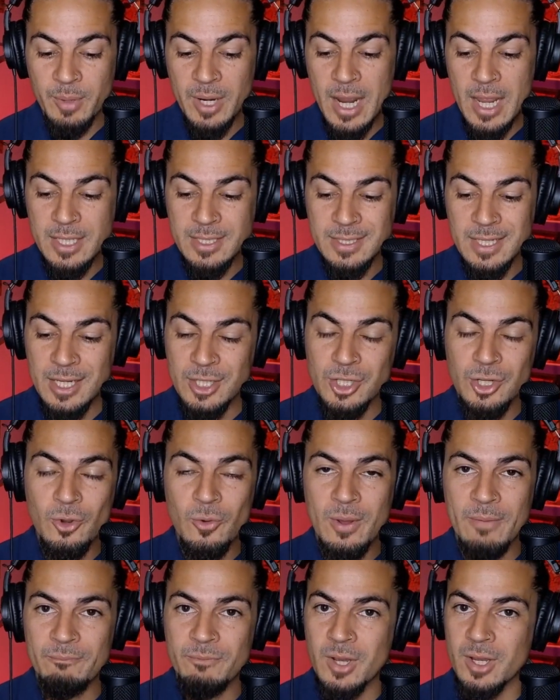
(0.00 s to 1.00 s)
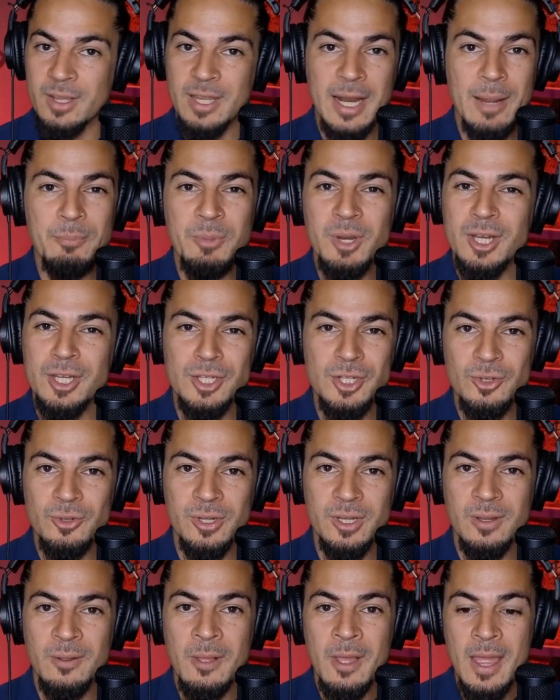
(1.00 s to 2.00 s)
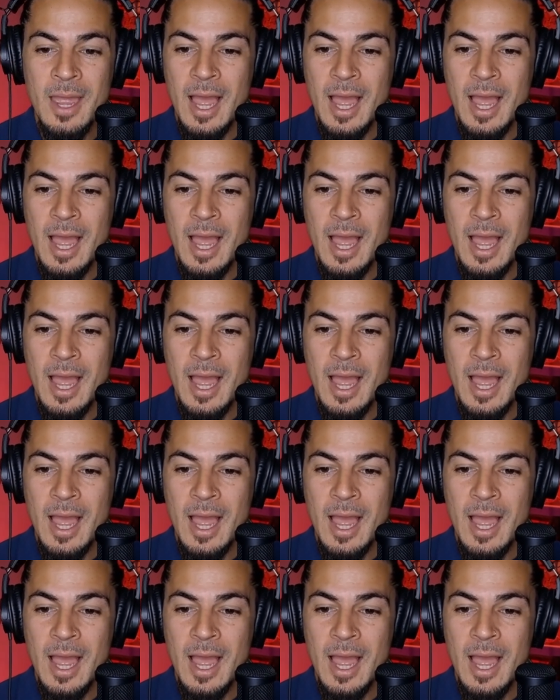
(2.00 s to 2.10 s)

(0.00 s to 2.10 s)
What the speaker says: But I said, you know what, fuck it, I'm gonna do it.